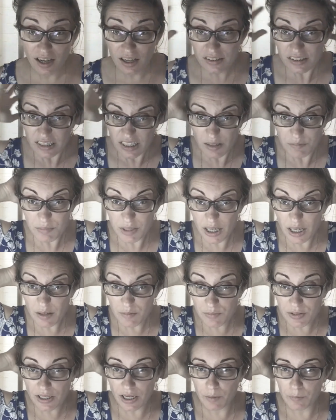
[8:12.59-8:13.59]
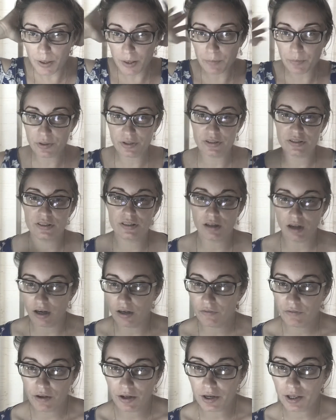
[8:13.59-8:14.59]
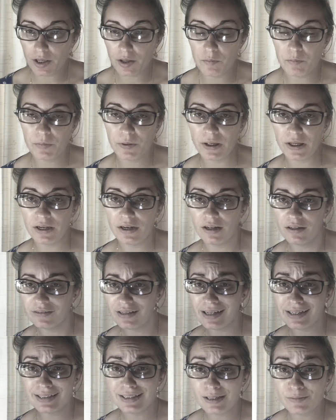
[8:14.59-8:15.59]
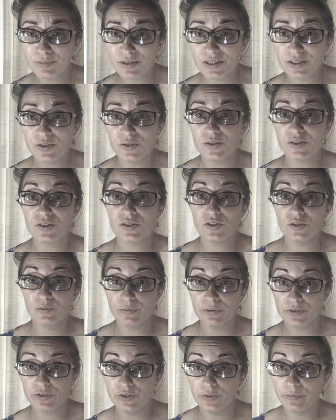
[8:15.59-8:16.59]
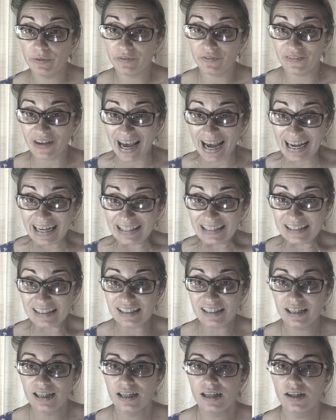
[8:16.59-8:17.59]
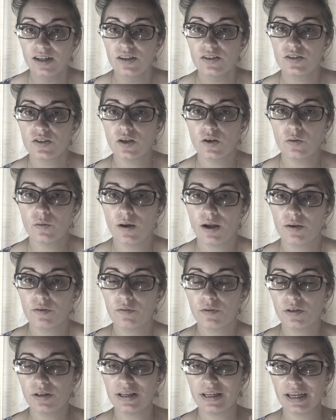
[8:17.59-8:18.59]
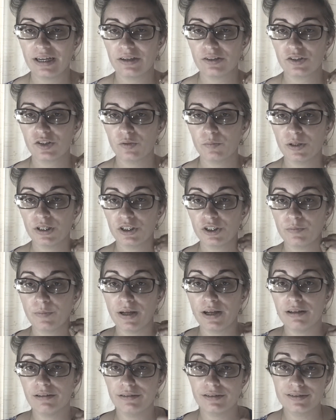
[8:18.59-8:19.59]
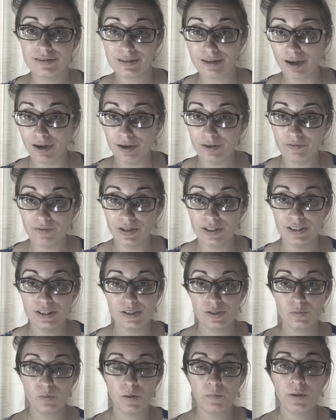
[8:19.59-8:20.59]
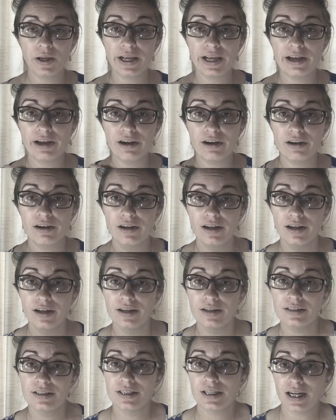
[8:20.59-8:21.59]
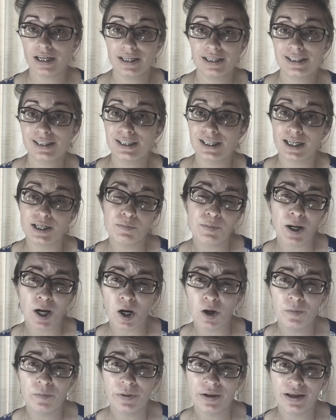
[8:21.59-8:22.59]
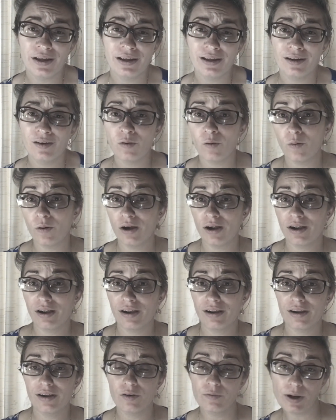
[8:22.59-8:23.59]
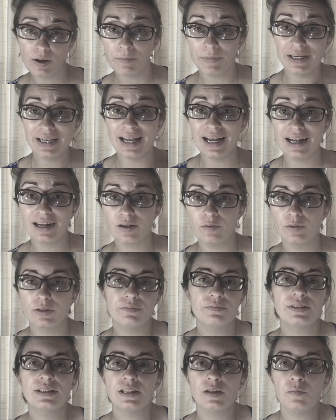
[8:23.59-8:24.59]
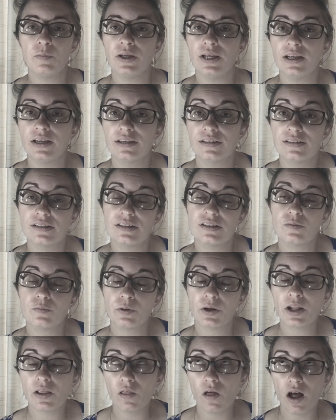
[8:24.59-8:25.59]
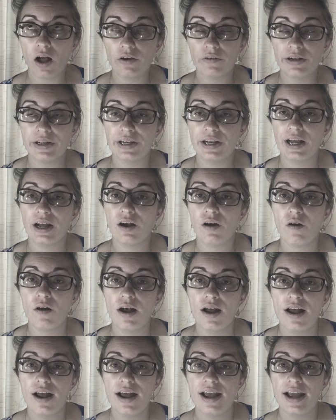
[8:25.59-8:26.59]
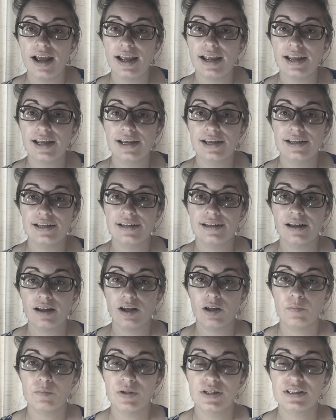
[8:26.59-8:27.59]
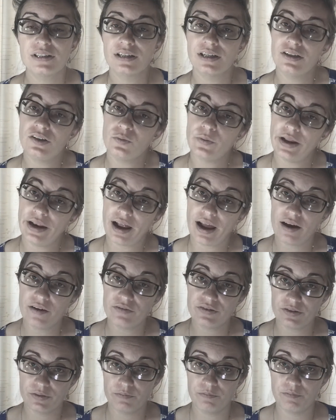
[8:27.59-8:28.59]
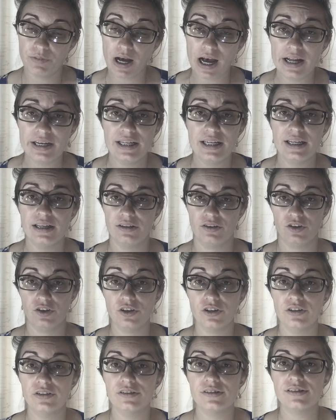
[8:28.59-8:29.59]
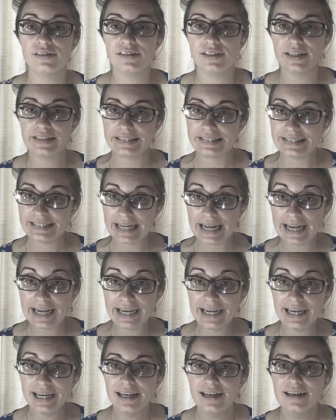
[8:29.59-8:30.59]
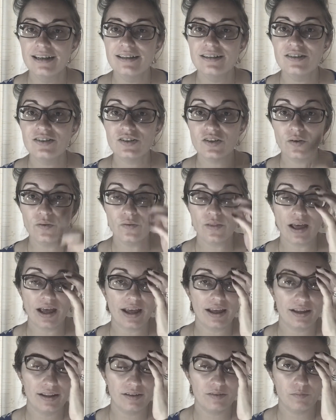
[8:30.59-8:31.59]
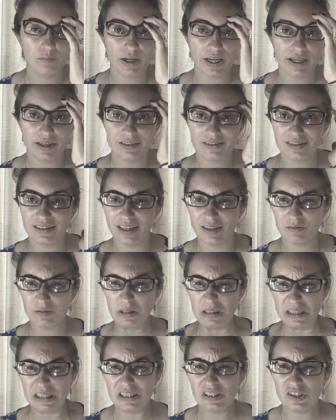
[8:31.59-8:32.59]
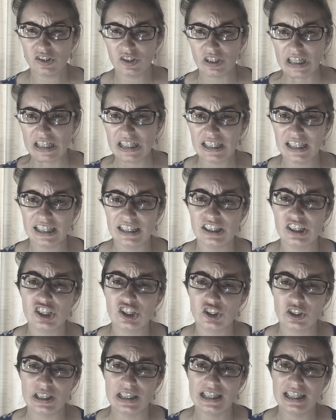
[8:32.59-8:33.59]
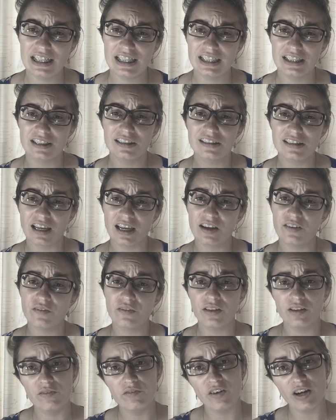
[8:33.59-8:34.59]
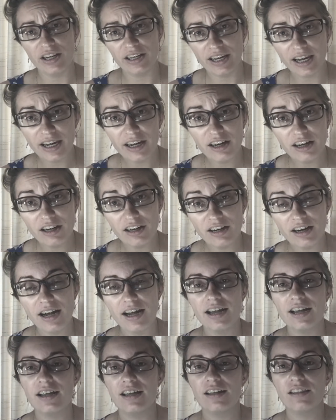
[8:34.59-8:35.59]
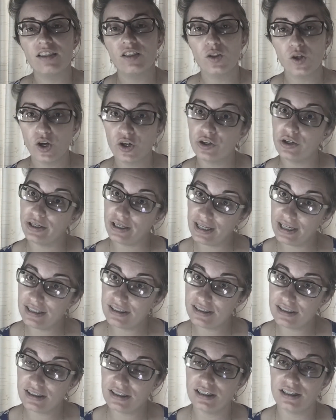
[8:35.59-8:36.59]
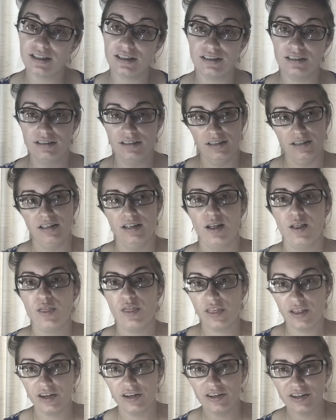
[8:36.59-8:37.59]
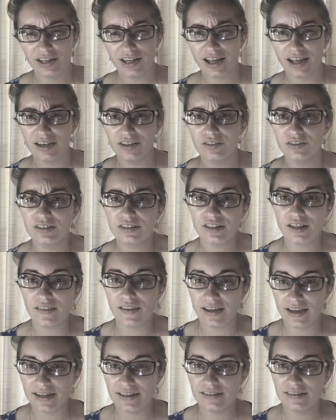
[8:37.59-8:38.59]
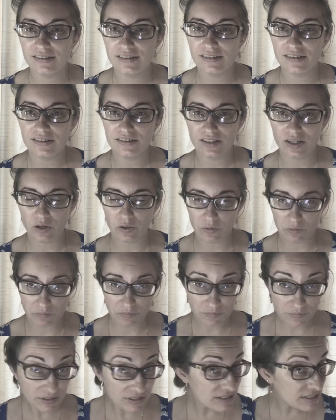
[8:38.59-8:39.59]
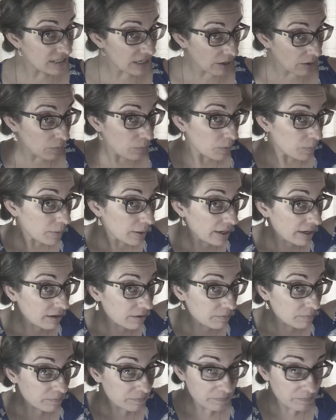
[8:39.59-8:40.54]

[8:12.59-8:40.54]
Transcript: Sometimes I might put a scarf on it, but a lot of times I do this super, super fast. So I don't really care so much about a scarf. I just want my hair to not get stuck in my armpit or around my neck when I'm sleeping because it's pretty long right now. And it's a nice way to have some body and curls the next day so that my hair is not really straight and stringy, because I have thin, fine hair, and the longer it gets, the thinner it kind of looks on the ends. So this is how I wear my hair.